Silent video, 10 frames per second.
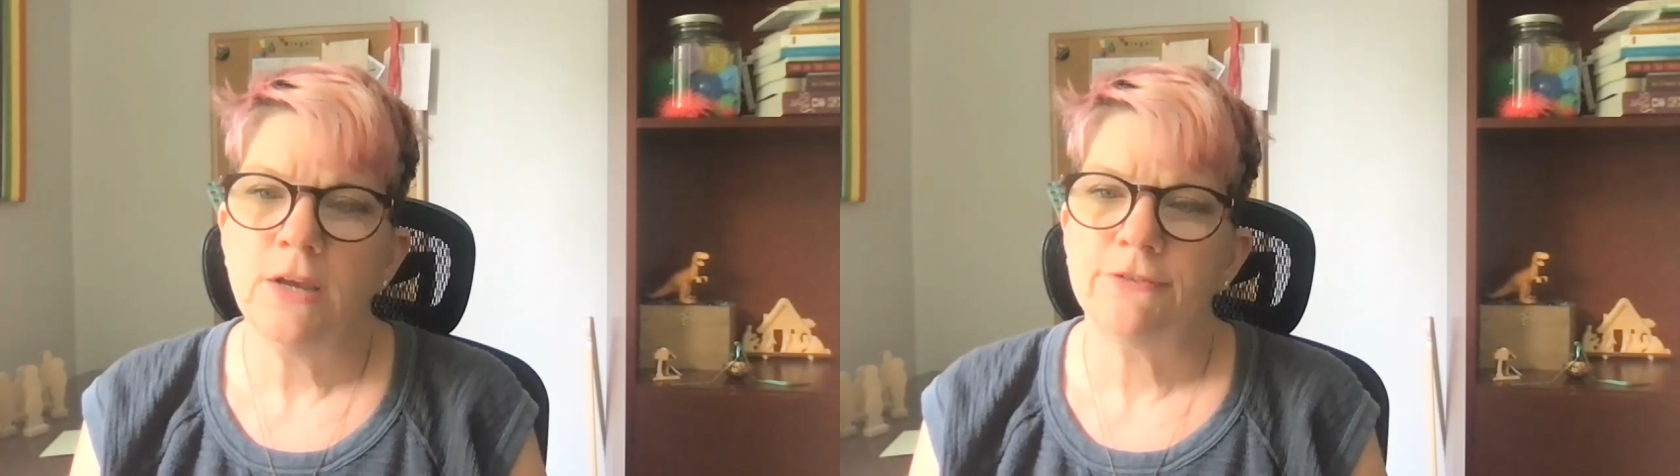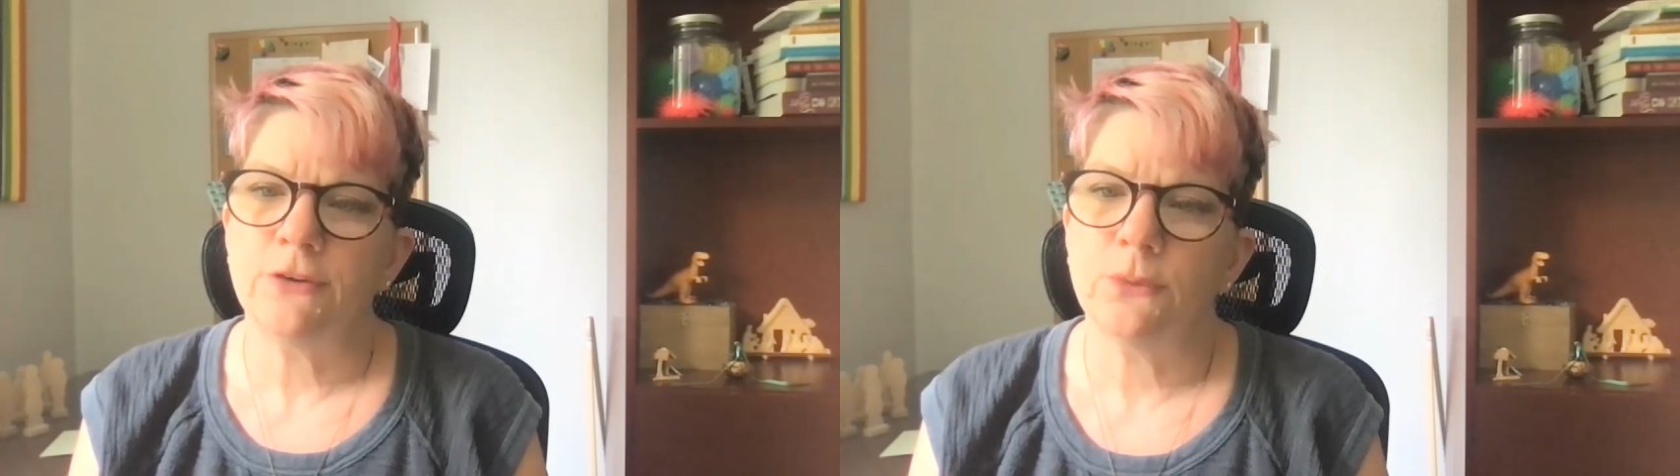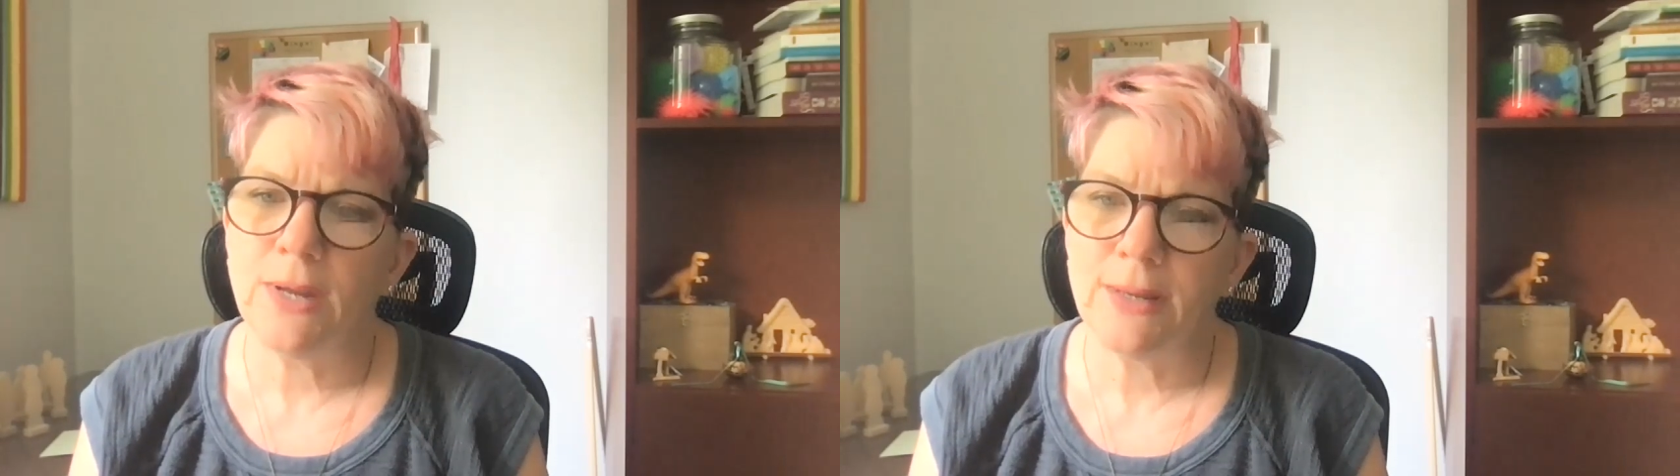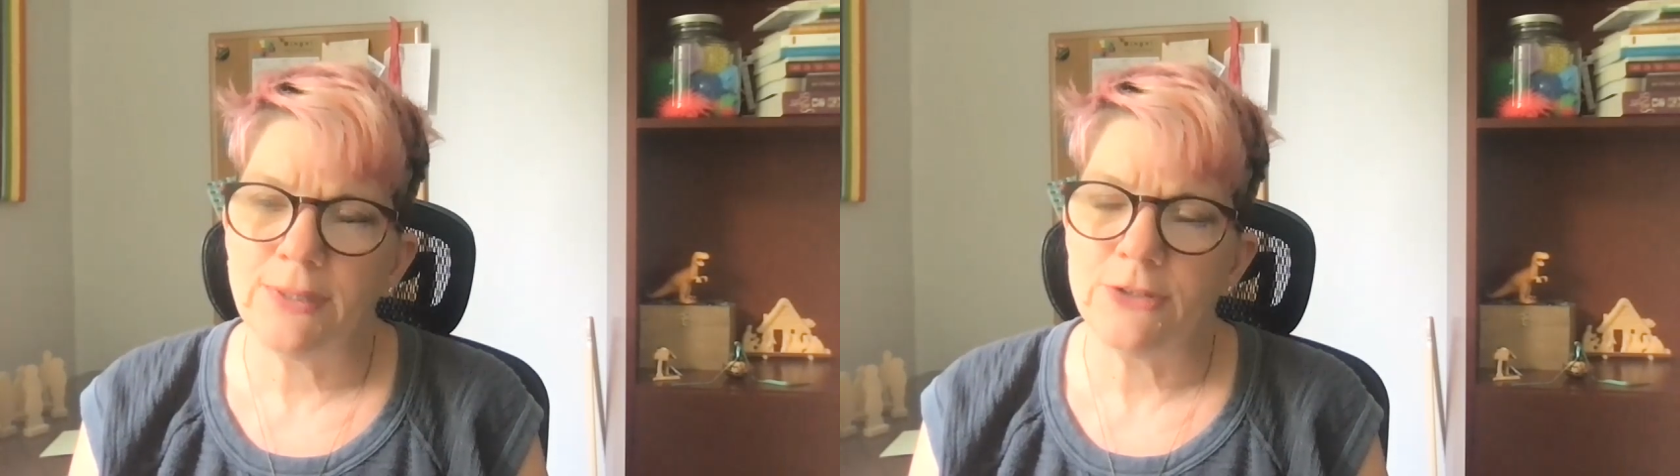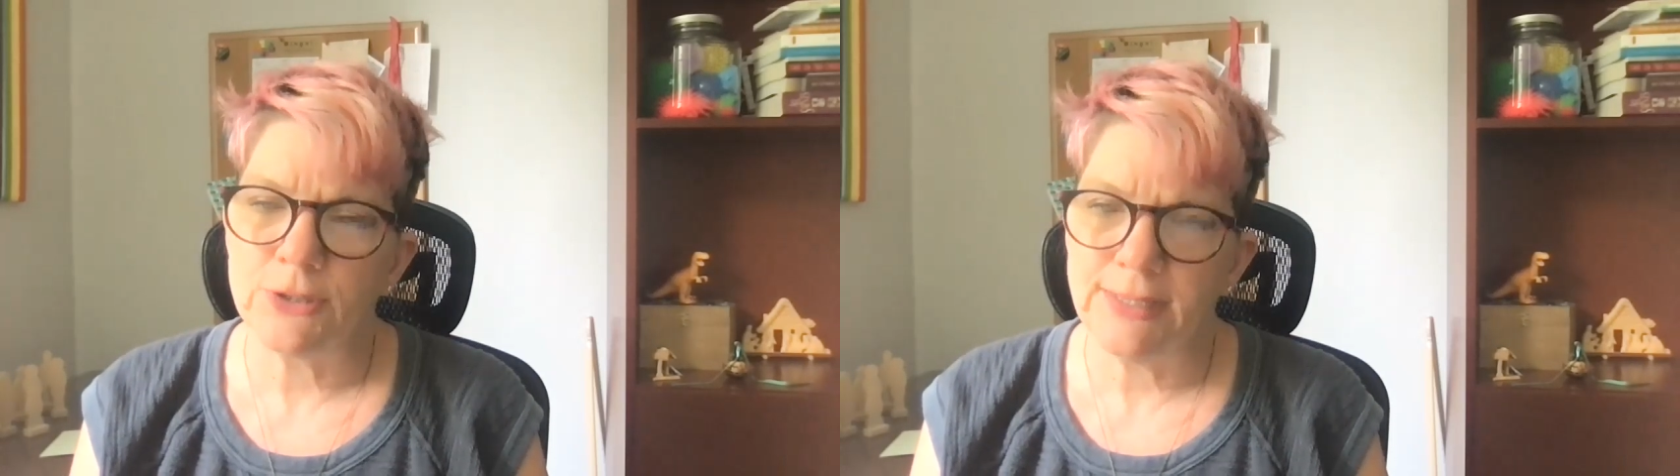for the way
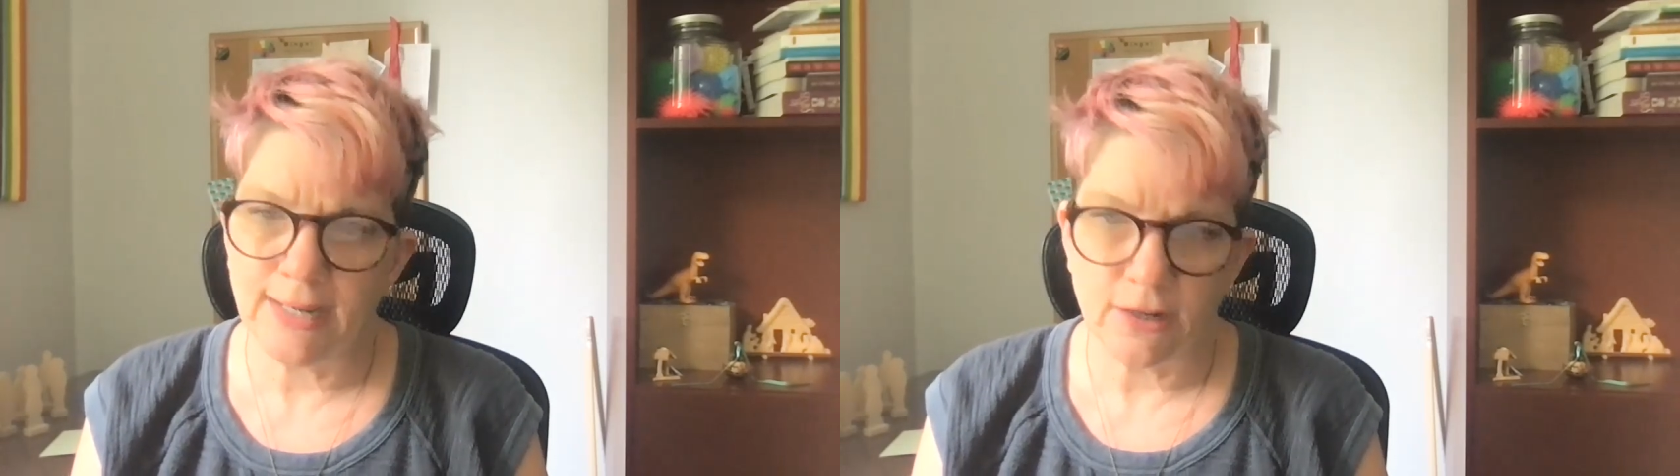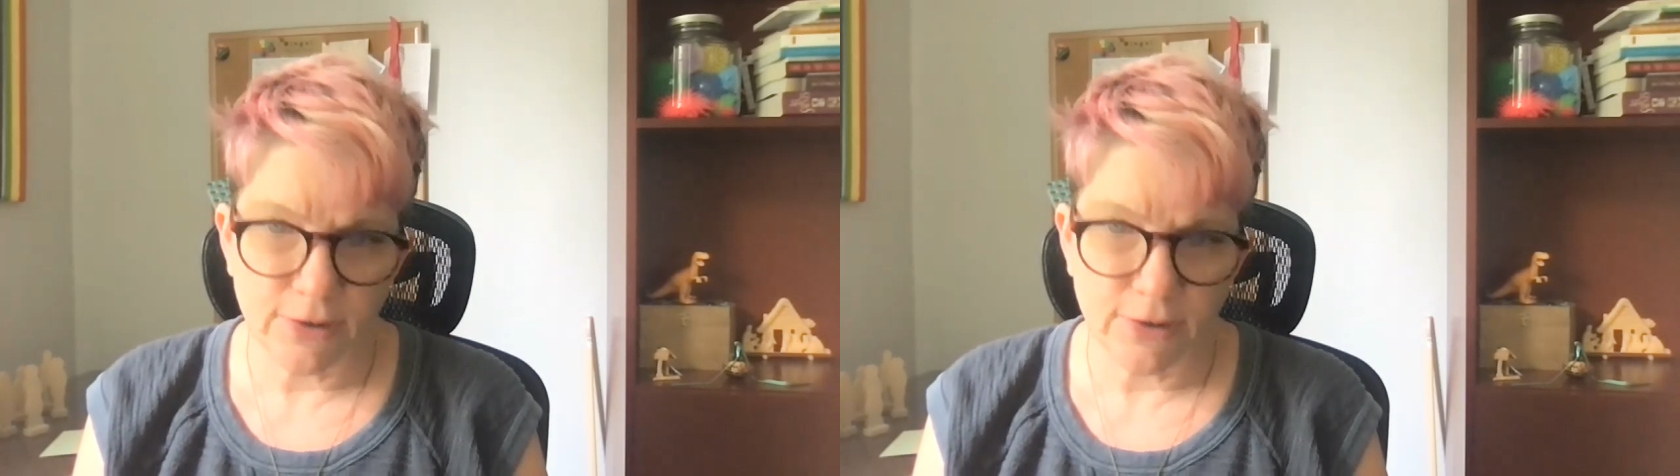we treat our